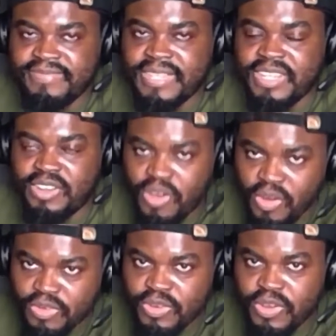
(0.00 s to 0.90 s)
a
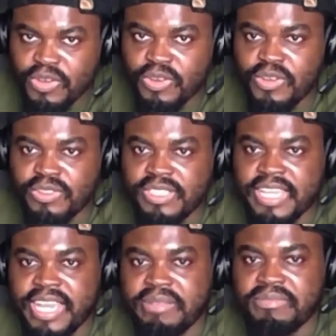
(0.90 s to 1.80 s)
long, long, long
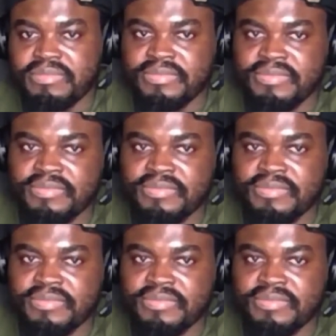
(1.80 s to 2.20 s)
time